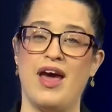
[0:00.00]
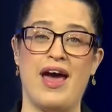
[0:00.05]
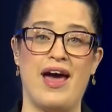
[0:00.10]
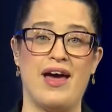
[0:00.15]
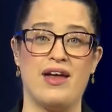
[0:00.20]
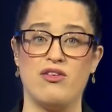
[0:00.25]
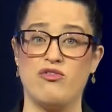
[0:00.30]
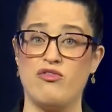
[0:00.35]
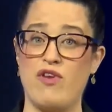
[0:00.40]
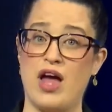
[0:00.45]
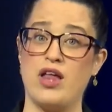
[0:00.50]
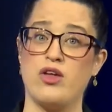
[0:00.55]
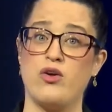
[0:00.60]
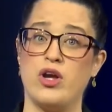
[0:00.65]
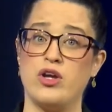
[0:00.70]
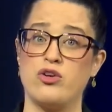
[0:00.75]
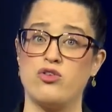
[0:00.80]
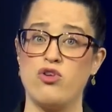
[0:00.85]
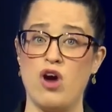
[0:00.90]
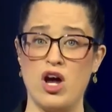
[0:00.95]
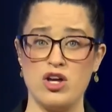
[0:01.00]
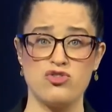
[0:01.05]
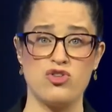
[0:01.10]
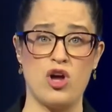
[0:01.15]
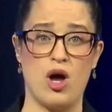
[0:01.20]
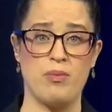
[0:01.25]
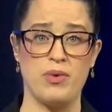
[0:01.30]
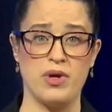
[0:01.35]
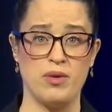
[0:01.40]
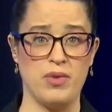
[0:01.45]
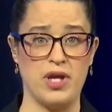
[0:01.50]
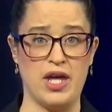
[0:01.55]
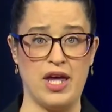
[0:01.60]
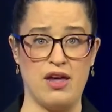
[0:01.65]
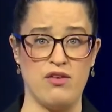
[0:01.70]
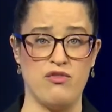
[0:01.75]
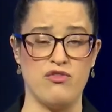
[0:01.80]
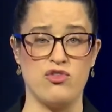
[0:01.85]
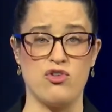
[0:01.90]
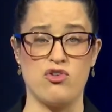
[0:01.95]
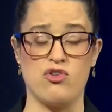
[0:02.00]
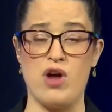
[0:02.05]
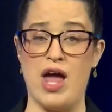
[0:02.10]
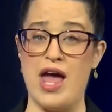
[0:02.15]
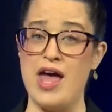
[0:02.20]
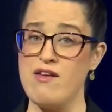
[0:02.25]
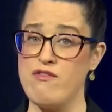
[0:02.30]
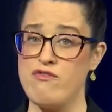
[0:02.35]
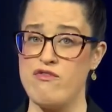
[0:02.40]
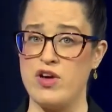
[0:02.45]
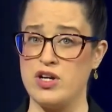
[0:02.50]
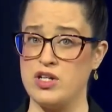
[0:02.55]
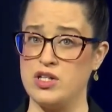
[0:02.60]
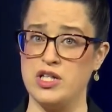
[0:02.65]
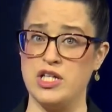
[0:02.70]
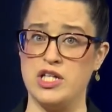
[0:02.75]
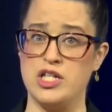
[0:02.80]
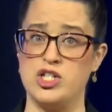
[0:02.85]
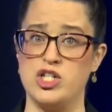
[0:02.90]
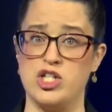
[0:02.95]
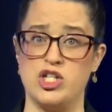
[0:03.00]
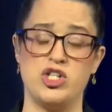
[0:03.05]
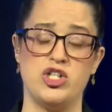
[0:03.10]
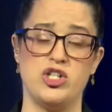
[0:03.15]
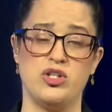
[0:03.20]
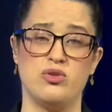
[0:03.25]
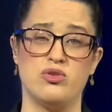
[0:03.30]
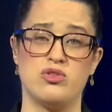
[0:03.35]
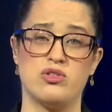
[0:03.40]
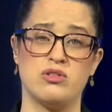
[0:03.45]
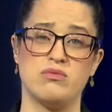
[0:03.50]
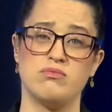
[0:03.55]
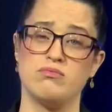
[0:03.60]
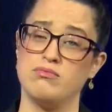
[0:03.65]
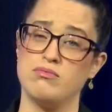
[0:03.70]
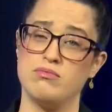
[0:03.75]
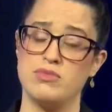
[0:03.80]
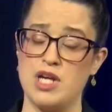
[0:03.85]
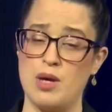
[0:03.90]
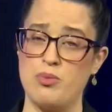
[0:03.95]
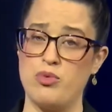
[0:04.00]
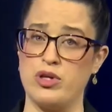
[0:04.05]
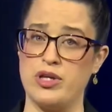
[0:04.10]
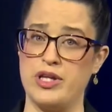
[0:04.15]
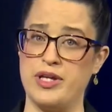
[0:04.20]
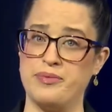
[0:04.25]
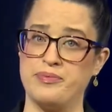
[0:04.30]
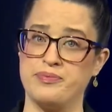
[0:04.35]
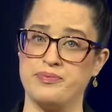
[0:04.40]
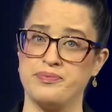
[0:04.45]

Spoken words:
and evaluate cross-shopping behavior and funnel leakage issues separately.